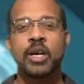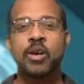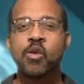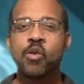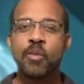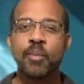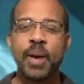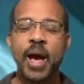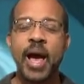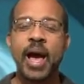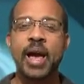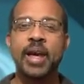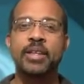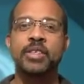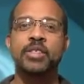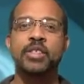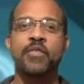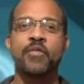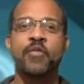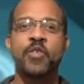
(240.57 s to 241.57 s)
our own
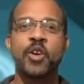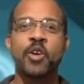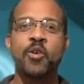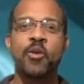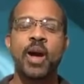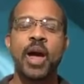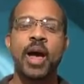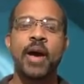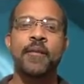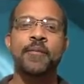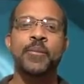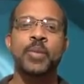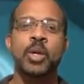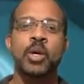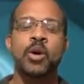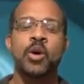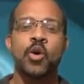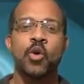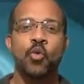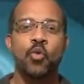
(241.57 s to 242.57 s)
minds, to figure out
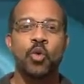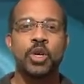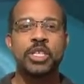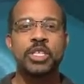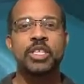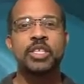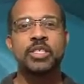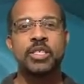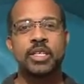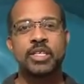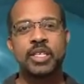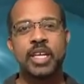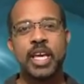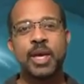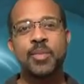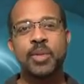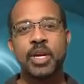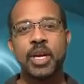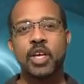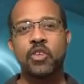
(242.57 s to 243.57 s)
what it is that's
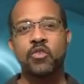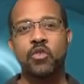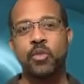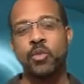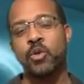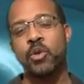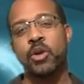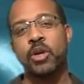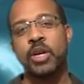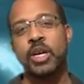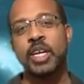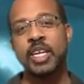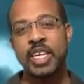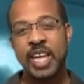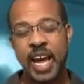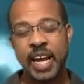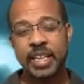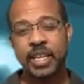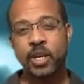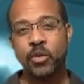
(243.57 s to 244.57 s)
keeping us from
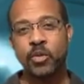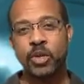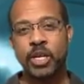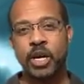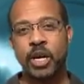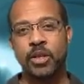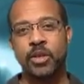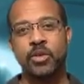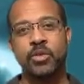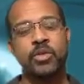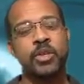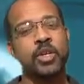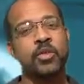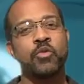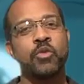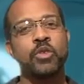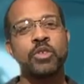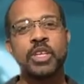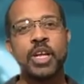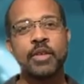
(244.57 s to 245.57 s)
connecting with others,
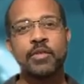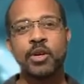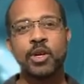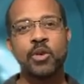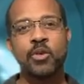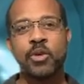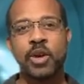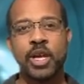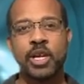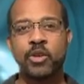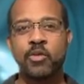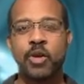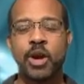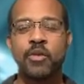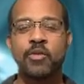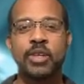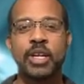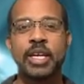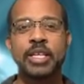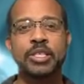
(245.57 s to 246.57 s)
then we'll never create a
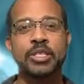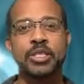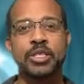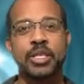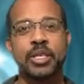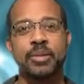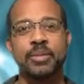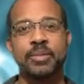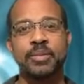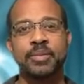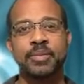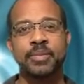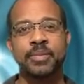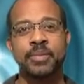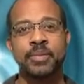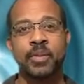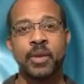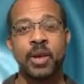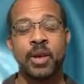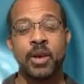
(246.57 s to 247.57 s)
great relationship.
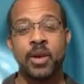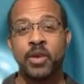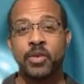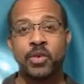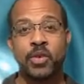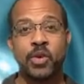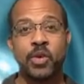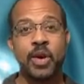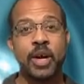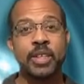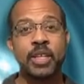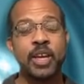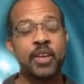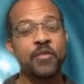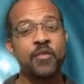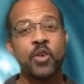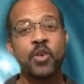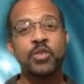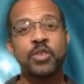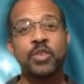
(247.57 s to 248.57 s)
So I
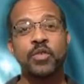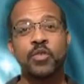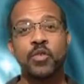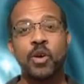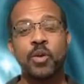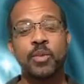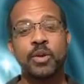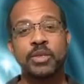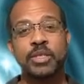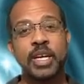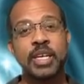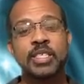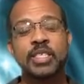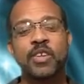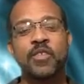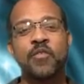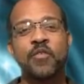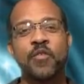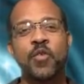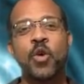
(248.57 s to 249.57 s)
think first and foremost, that's
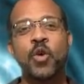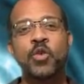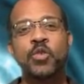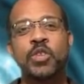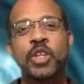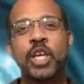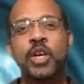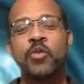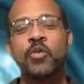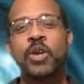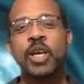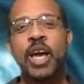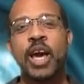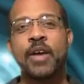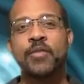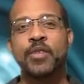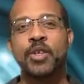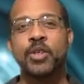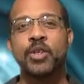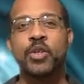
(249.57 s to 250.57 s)
the first thing we
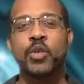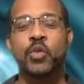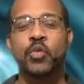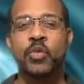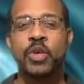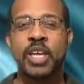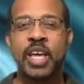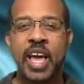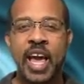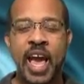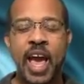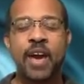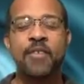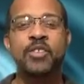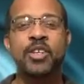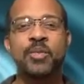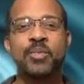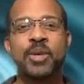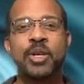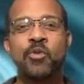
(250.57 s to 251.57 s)
have to do. We
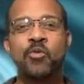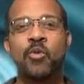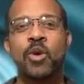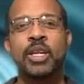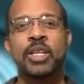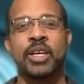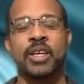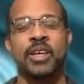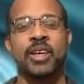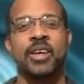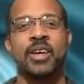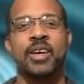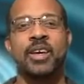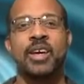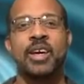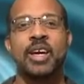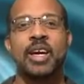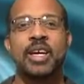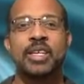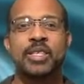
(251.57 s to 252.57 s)
have to be willing
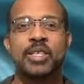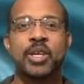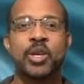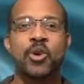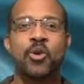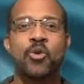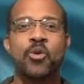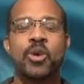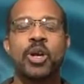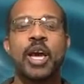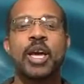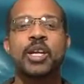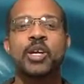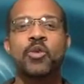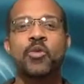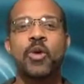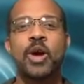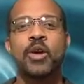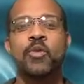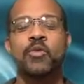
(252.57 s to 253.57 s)
to create
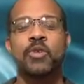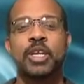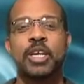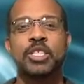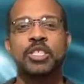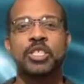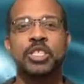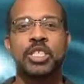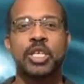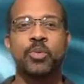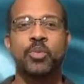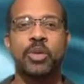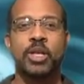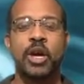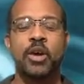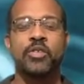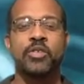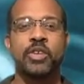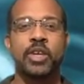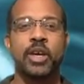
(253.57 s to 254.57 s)
a great relationship with
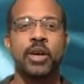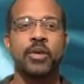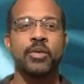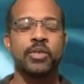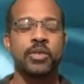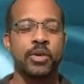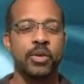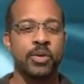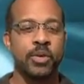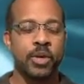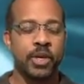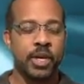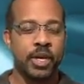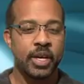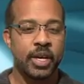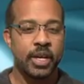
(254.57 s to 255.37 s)
ourselves. So